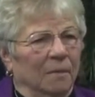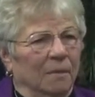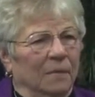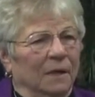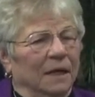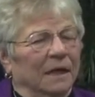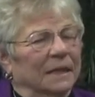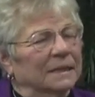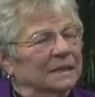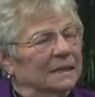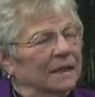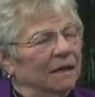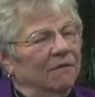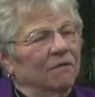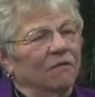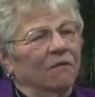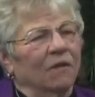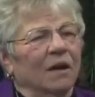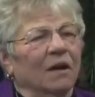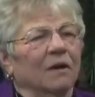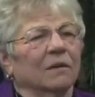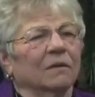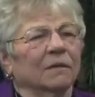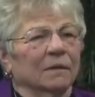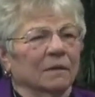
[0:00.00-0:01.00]
because they
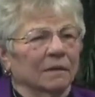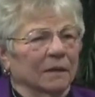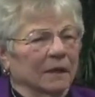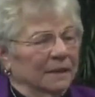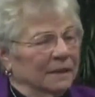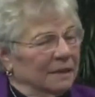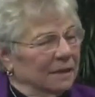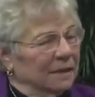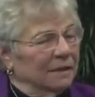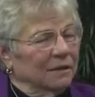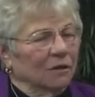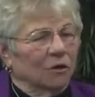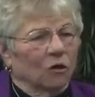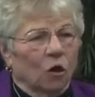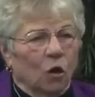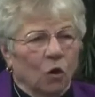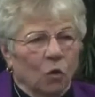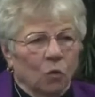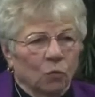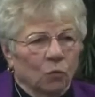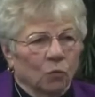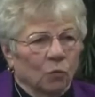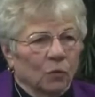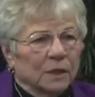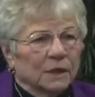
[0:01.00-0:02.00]
felt that they did their
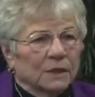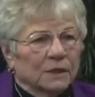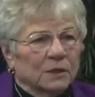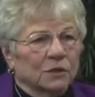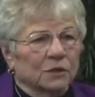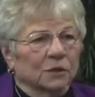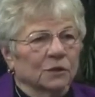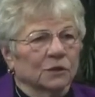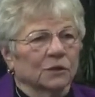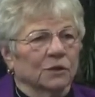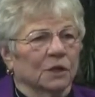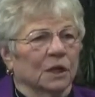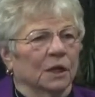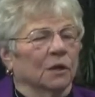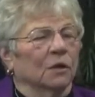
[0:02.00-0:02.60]
own research.